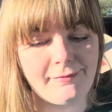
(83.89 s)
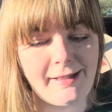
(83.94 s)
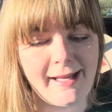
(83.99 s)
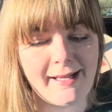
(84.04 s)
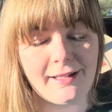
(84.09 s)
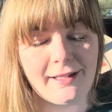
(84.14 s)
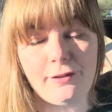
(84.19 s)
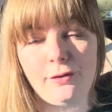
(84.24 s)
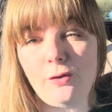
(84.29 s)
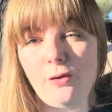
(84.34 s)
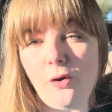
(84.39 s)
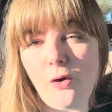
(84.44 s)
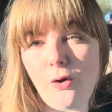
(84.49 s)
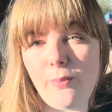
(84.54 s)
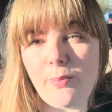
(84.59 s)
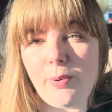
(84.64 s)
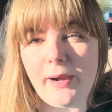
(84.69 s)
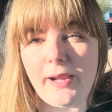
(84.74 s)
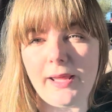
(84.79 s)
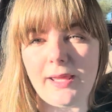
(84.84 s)
like law
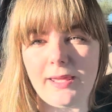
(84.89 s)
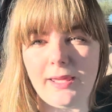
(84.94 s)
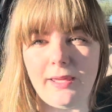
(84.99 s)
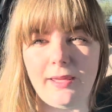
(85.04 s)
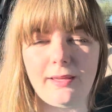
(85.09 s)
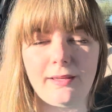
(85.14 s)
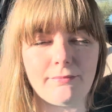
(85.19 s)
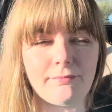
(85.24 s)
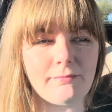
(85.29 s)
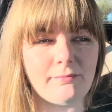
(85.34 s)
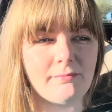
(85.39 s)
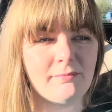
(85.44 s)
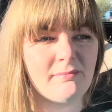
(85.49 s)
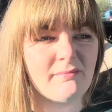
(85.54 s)
breaking,